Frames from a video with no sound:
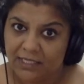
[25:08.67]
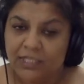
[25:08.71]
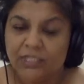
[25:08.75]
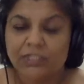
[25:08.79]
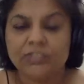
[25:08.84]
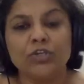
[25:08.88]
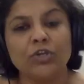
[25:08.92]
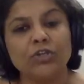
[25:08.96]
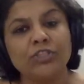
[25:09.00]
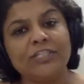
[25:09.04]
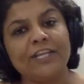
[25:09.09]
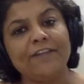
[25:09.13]

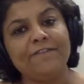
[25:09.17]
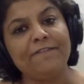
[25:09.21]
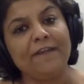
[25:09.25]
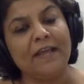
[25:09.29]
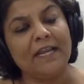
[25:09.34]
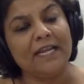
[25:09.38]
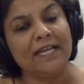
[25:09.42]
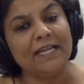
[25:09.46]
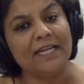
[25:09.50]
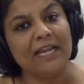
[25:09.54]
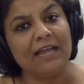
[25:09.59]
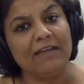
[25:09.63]
So she
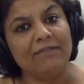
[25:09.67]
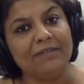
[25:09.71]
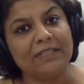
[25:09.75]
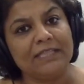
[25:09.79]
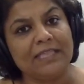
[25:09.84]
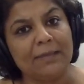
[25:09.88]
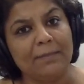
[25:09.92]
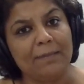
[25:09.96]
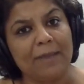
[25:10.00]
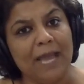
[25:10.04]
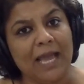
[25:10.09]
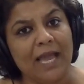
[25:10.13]
fell in love with
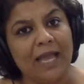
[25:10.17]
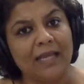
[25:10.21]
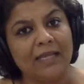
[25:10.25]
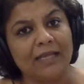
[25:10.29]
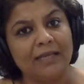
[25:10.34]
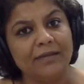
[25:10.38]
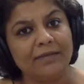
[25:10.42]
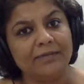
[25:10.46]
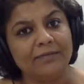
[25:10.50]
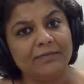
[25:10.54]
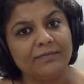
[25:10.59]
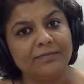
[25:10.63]
a man,
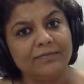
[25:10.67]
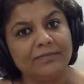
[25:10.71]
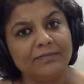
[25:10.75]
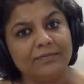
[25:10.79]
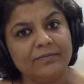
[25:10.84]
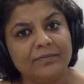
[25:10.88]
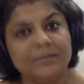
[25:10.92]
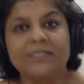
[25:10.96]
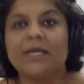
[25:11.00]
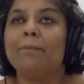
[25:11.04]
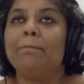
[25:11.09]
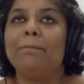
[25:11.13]

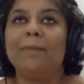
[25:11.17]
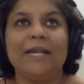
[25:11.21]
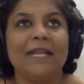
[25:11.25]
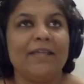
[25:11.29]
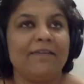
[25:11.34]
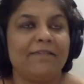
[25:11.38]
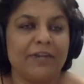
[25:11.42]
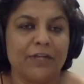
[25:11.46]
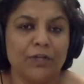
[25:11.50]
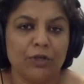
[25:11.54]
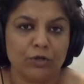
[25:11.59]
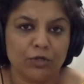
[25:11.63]
somebody
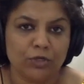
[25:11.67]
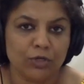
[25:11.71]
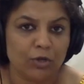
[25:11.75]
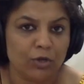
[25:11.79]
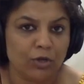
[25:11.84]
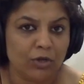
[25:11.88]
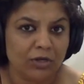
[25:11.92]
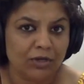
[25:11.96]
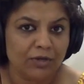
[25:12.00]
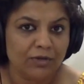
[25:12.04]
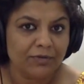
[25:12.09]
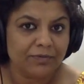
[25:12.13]
we don't
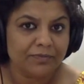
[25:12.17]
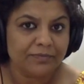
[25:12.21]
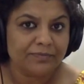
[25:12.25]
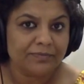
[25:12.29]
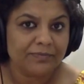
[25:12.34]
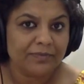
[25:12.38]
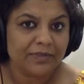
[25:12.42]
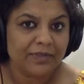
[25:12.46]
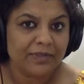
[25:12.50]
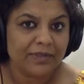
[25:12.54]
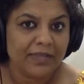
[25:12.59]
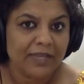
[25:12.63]
know,
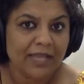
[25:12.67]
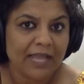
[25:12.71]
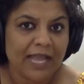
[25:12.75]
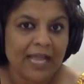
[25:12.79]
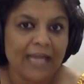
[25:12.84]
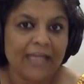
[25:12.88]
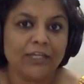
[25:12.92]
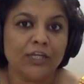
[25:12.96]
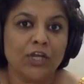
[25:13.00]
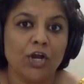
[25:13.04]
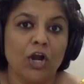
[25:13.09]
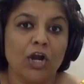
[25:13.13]

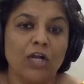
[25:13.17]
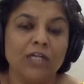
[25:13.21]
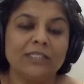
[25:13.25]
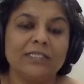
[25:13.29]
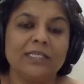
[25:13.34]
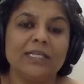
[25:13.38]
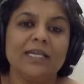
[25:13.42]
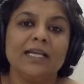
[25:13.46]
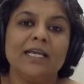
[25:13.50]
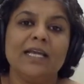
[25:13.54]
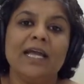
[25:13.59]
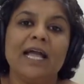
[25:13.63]
and got
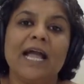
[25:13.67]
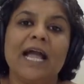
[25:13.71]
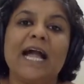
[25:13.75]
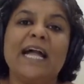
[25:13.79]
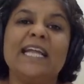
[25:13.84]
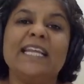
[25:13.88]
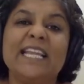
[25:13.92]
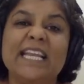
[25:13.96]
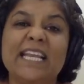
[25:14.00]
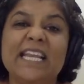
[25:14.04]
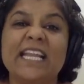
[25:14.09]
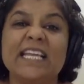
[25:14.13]

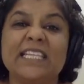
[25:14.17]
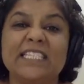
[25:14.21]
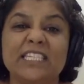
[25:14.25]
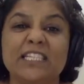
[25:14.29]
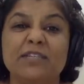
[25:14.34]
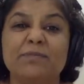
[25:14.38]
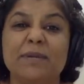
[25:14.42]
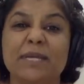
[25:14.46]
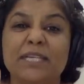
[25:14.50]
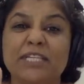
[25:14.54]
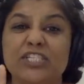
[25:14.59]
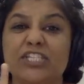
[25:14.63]
an
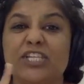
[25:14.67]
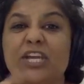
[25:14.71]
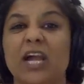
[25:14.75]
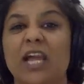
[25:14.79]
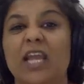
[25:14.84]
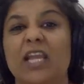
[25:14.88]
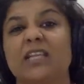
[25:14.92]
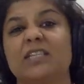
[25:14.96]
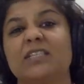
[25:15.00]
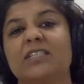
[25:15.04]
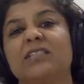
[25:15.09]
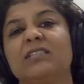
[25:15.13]
illegitimate
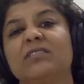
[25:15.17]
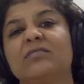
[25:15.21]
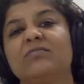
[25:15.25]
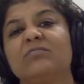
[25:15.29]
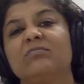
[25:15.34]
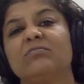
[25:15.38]
child.